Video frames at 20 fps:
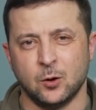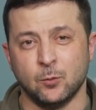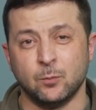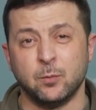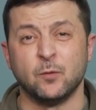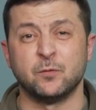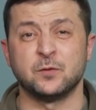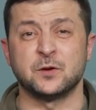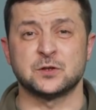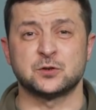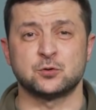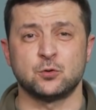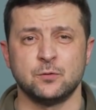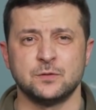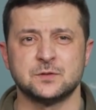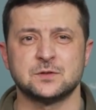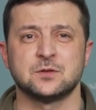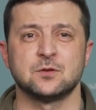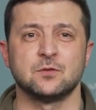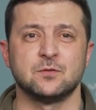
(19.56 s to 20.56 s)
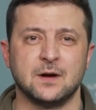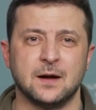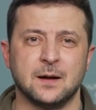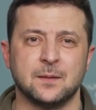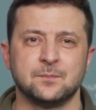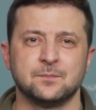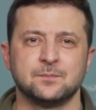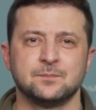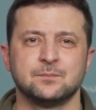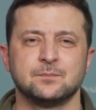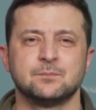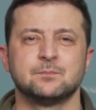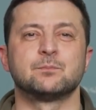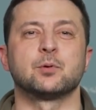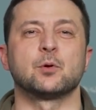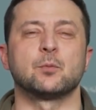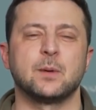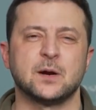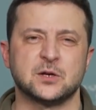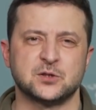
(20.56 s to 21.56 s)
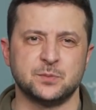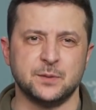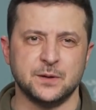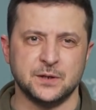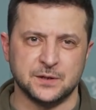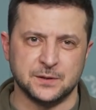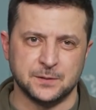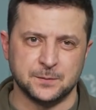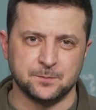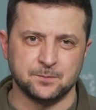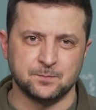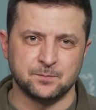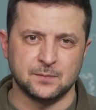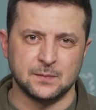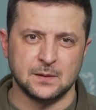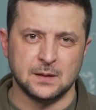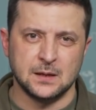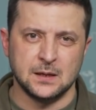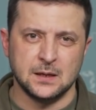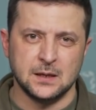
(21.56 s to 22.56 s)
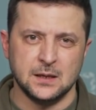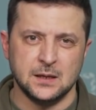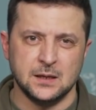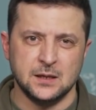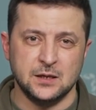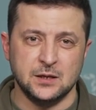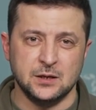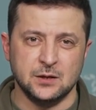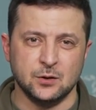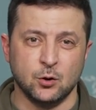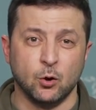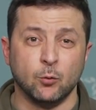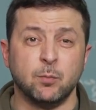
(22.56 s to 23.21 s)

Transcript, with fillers: And the mandatory response, God forgives and I do.